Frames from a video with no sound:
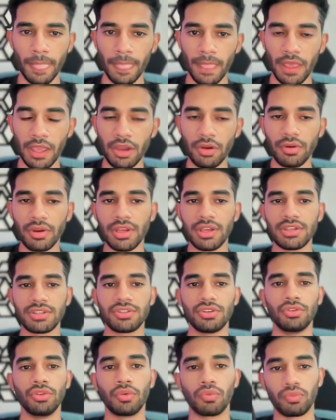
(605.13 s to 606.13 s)
Here is
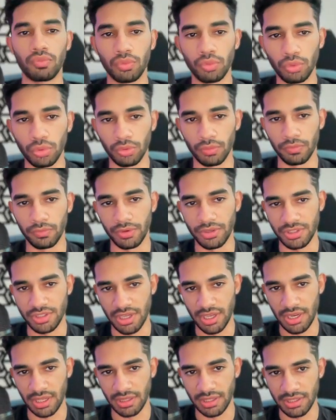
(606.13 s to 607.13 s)
the rule for
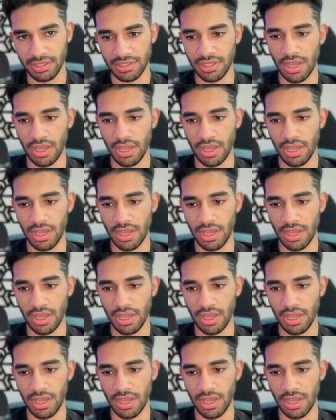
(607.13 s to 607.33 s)
setting this